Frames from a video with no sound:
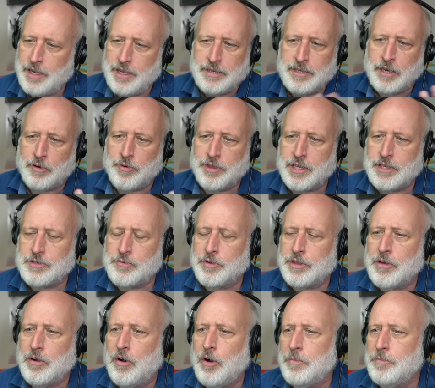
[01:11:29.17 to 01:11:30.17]
And I deal with this
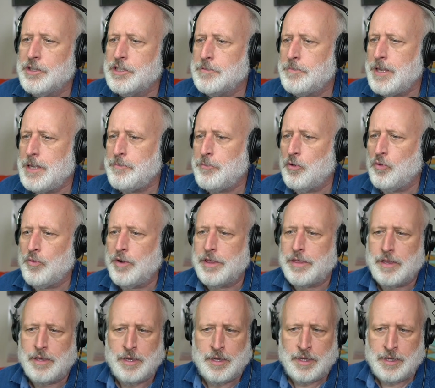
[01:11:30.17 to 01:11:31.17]
with the homeless people
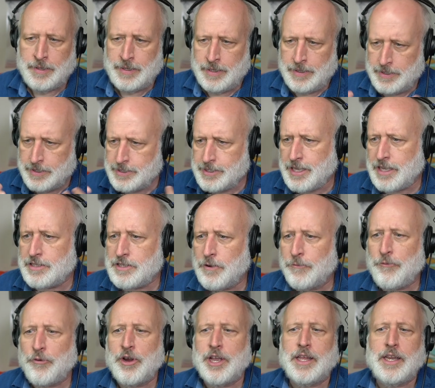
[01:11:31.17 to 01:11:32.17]
with
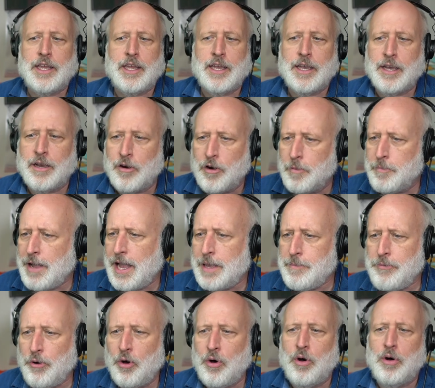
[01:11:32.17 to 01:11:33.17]
schizophrenia or
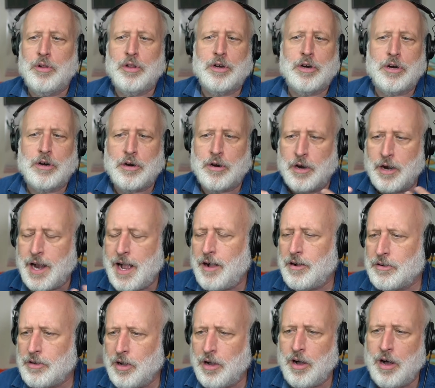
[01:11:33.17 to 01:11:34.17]
bipolar or
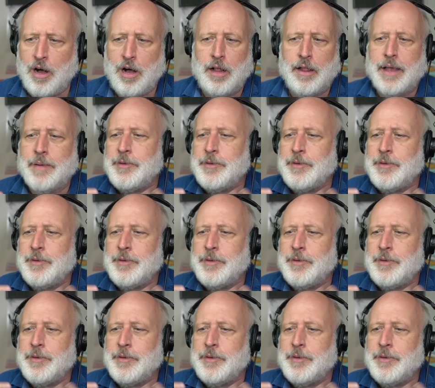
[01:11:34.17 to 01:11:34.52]
alcohol.